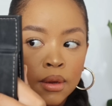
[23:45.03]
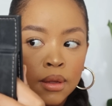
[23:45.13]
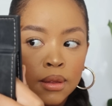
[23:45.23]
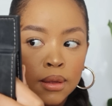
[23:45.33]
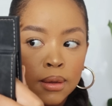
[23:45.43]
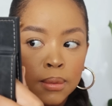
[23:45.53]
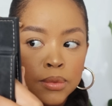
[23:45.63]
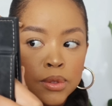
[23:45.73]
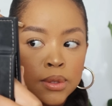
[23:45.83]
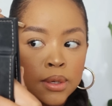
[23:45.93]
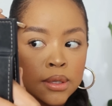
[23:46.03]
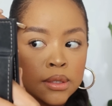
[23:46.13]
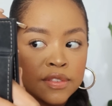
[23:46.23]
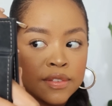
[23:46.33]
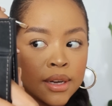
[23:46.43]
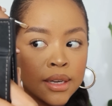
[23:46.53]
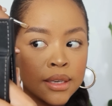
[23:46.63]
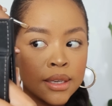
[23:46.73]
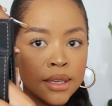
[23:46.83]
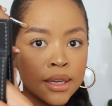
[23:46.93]
think I'm just gonna define
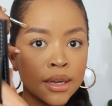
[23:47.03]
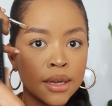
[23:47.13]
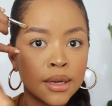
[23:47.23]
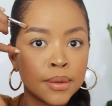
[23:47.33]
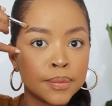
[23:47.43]
here.